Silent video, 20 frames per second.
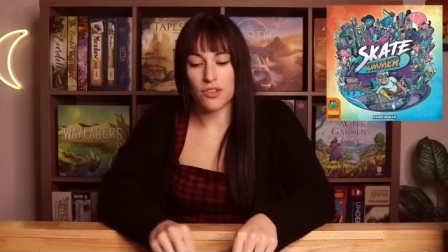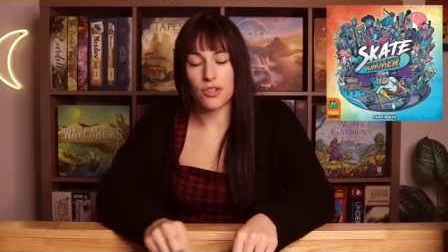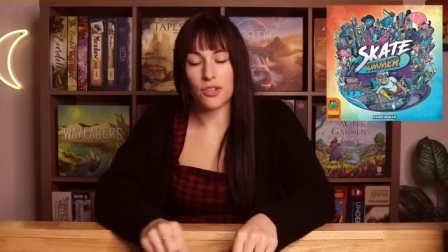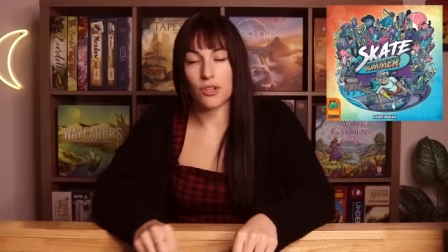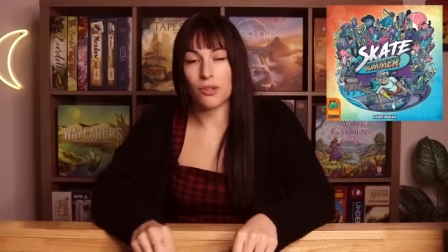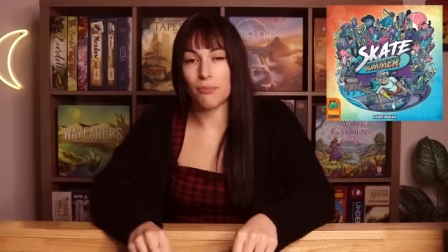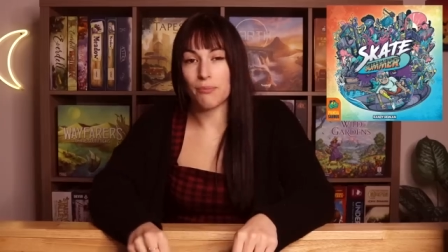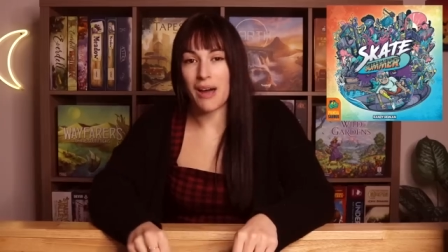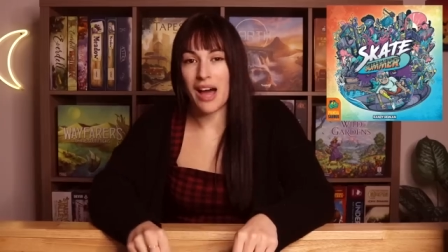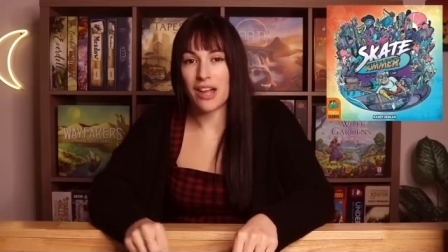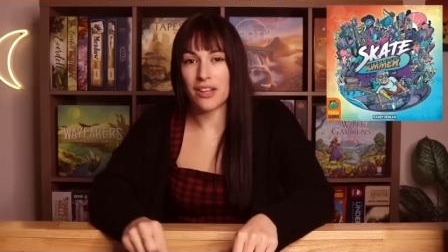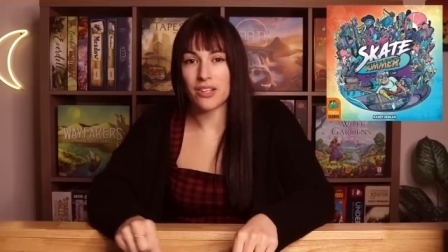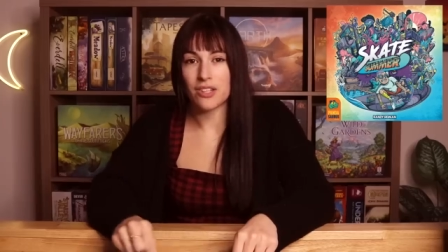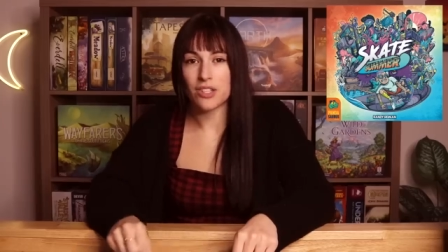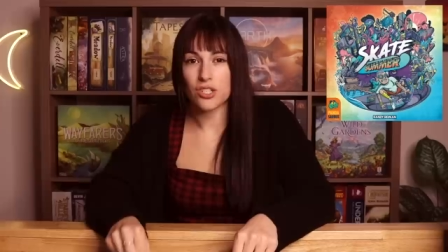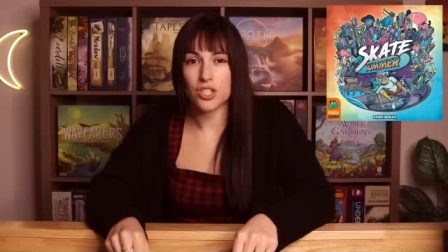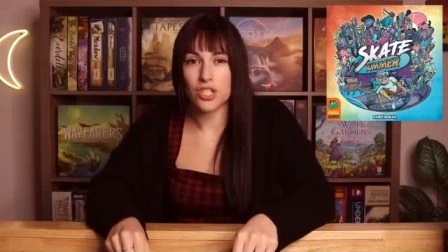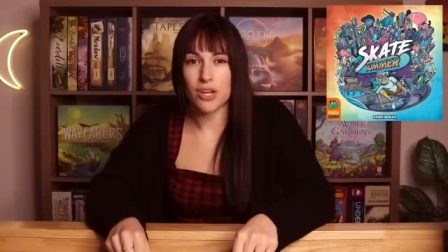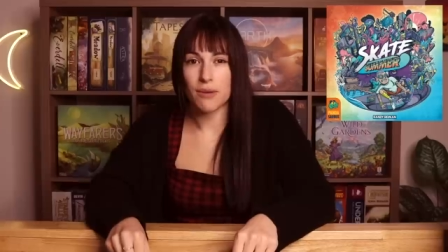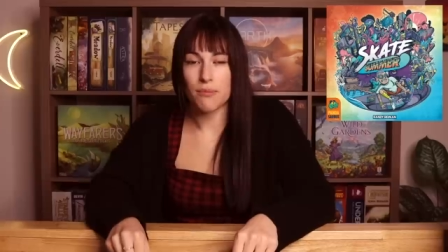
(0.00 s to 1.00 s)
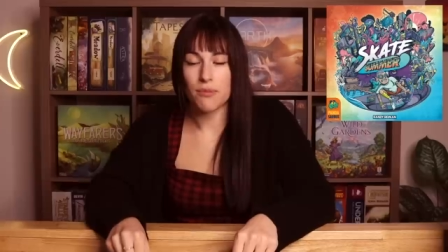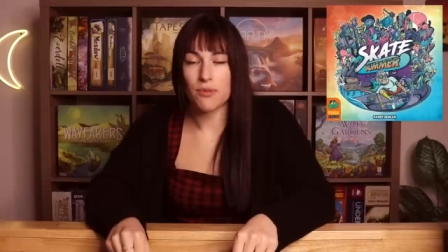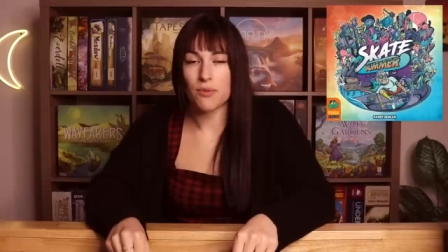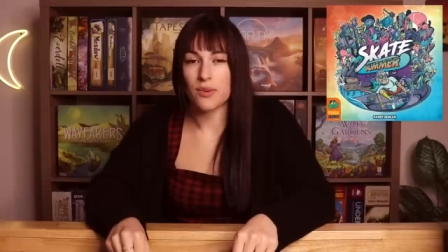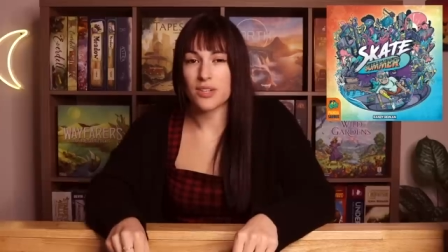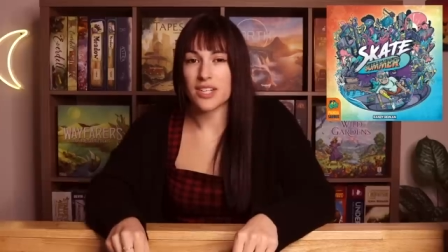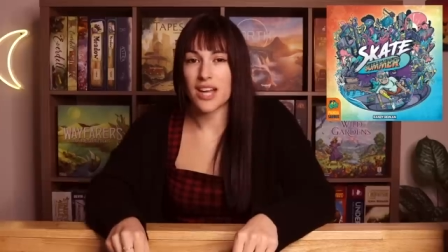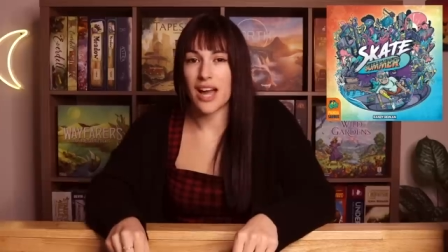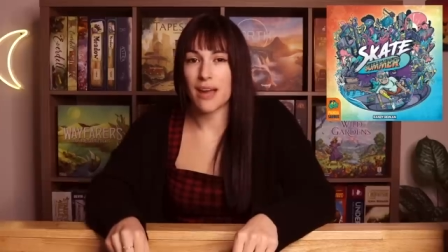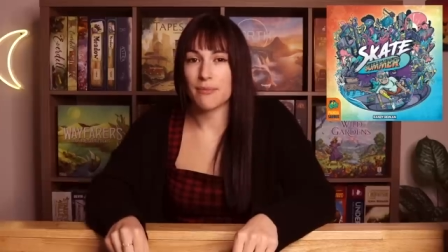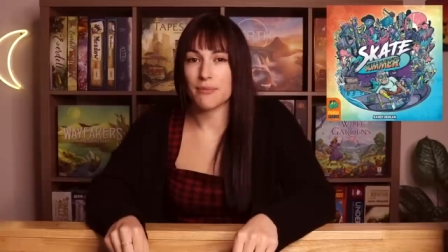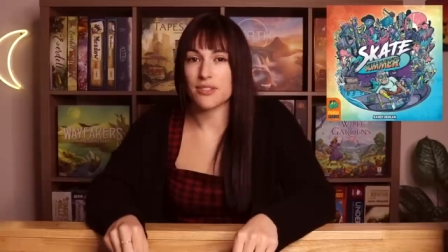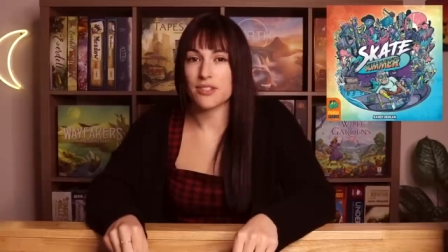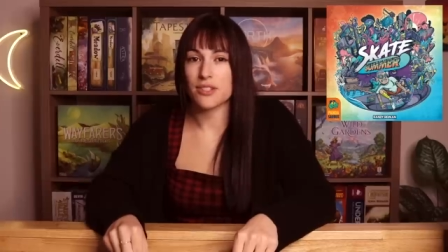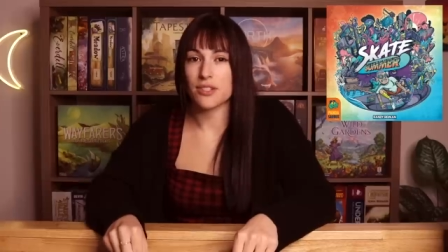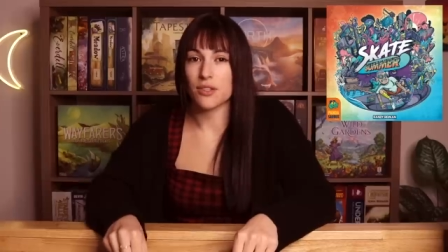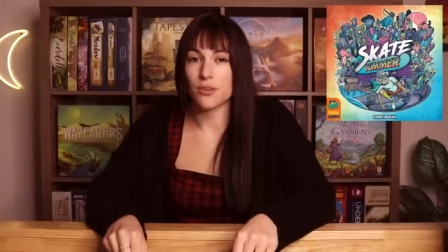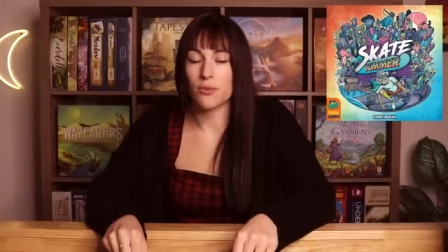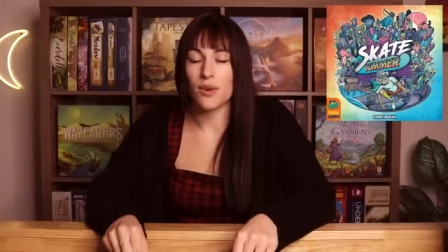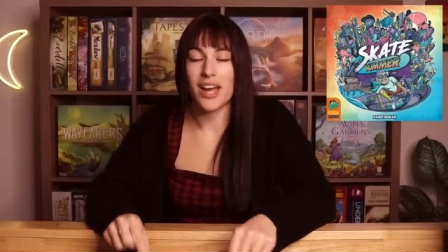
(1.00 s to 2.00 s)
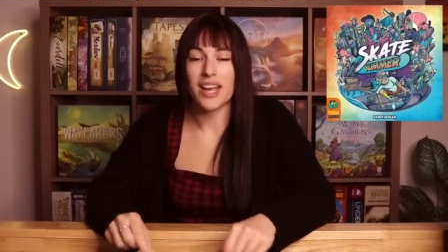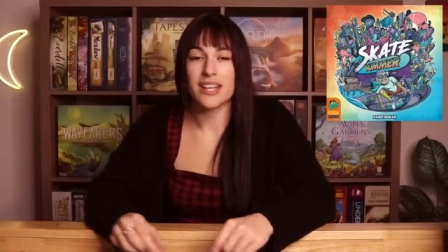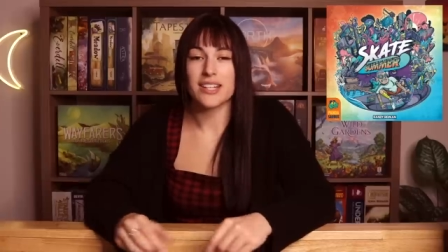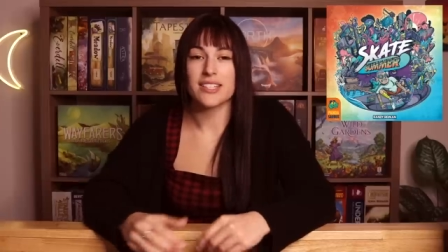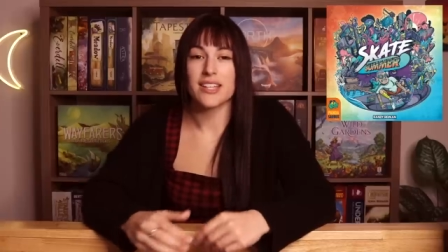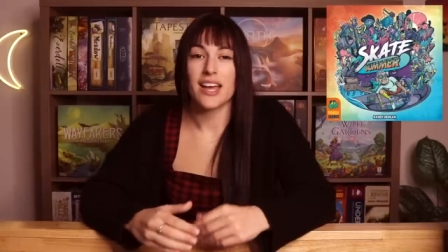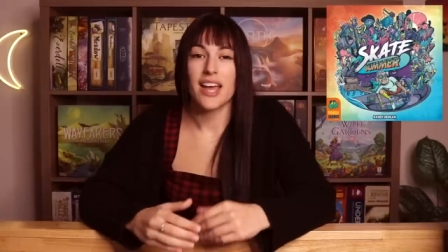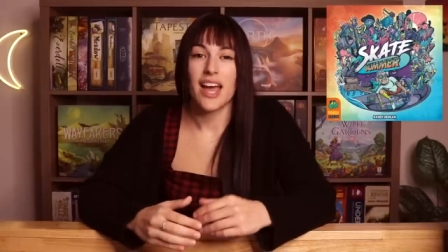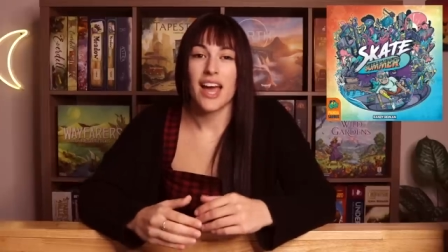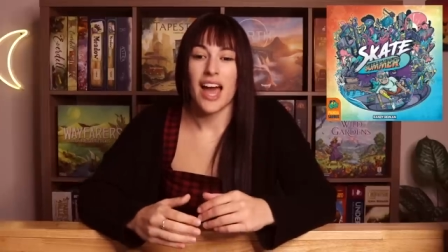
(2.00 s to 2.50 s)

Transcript: the little balance chip three times to the right.